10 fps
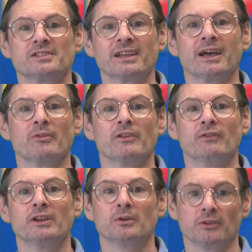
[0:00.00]
Check out
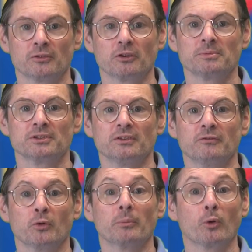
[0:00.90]
the video
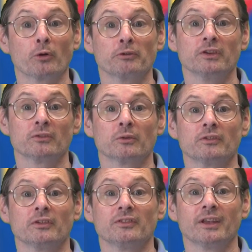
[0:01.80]
description for more
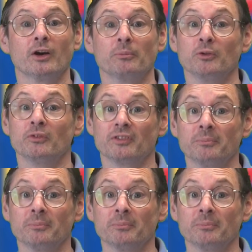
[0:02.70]
resources to help you